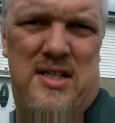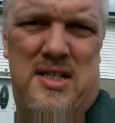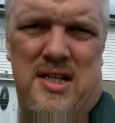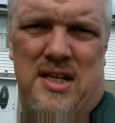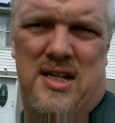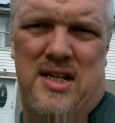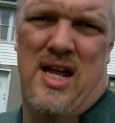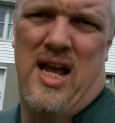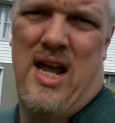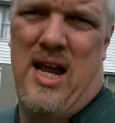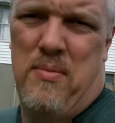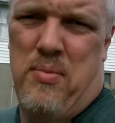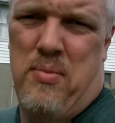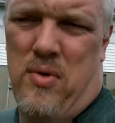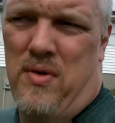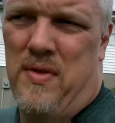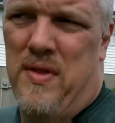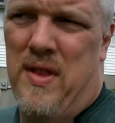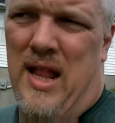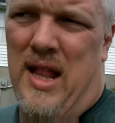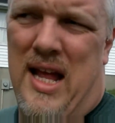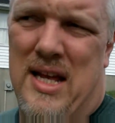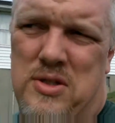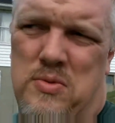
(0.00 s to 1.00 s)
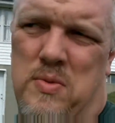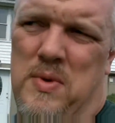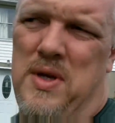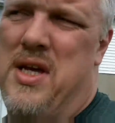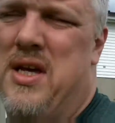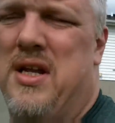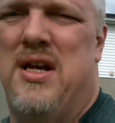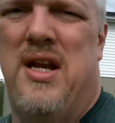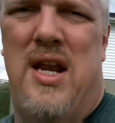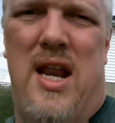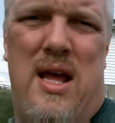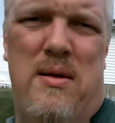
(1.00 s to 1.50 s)
It's in April, the last
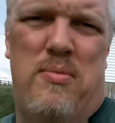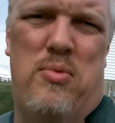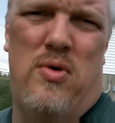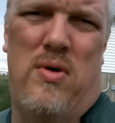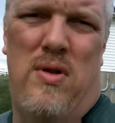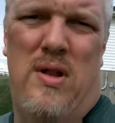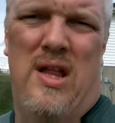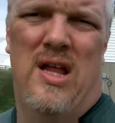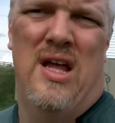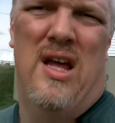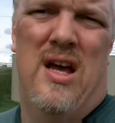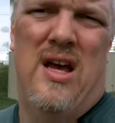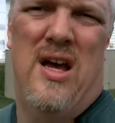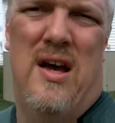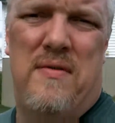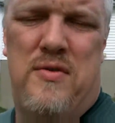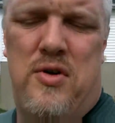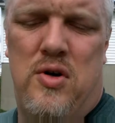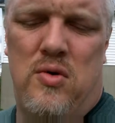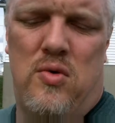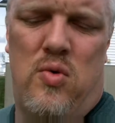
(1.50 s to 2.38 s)
weekend in April of